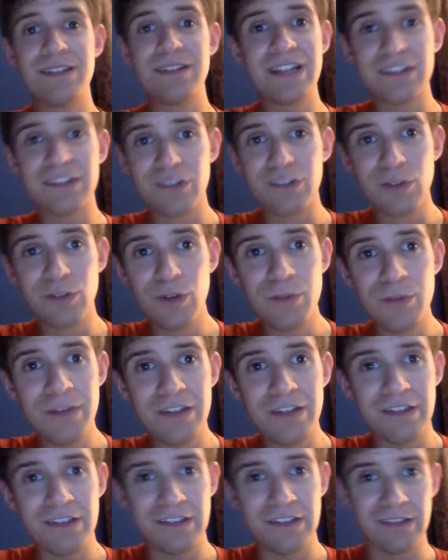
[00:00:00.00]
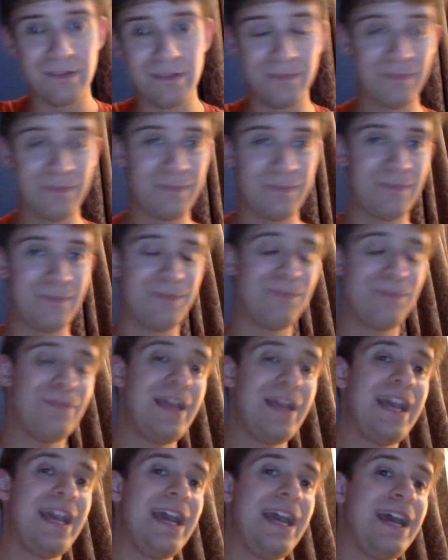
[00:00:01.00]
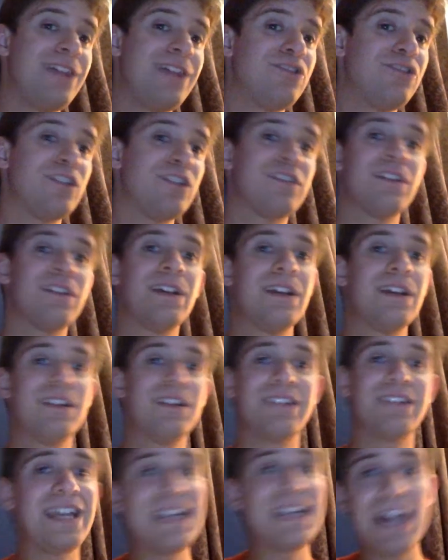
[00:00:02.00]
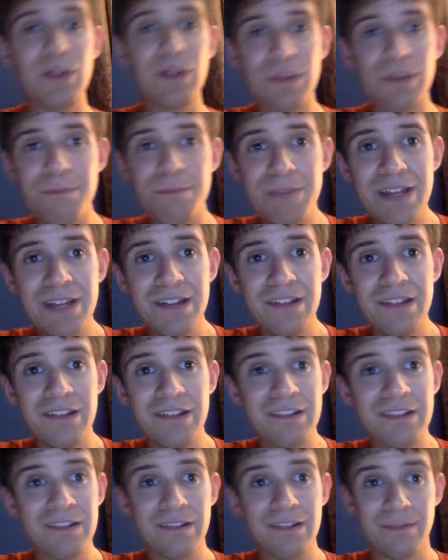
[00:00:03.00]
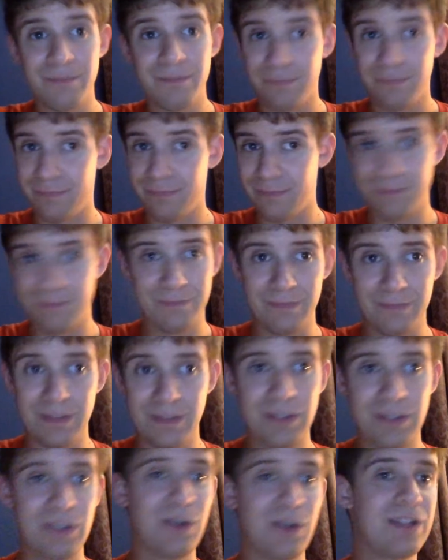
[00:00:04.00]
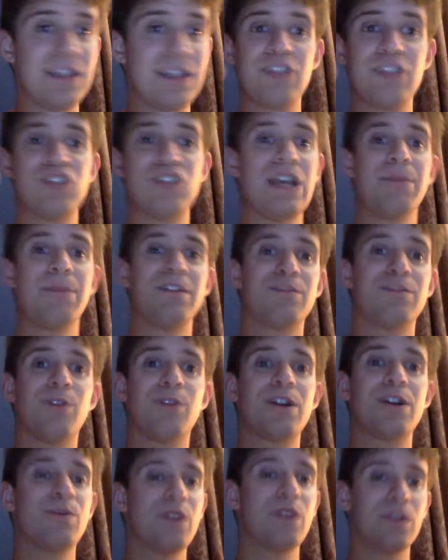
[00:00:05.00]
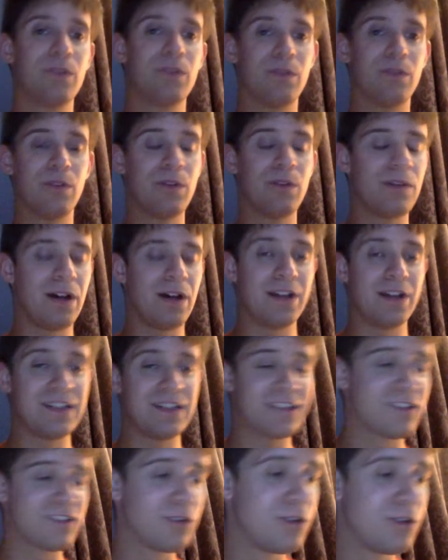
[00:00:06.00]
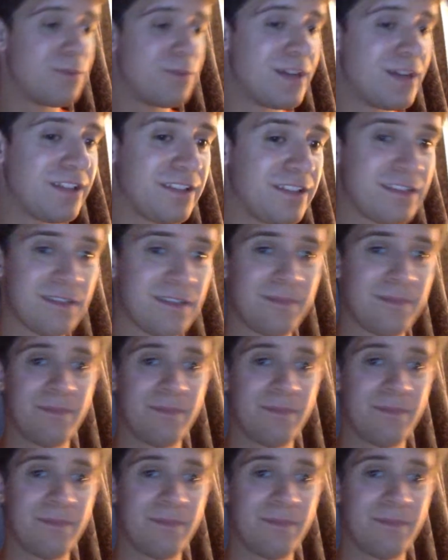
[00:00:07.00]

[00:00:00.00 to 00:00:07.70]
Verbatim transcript: Dexter Lumis and just taking out the Miz. You know, I think Ciampa is working with uh, Dexter Lumis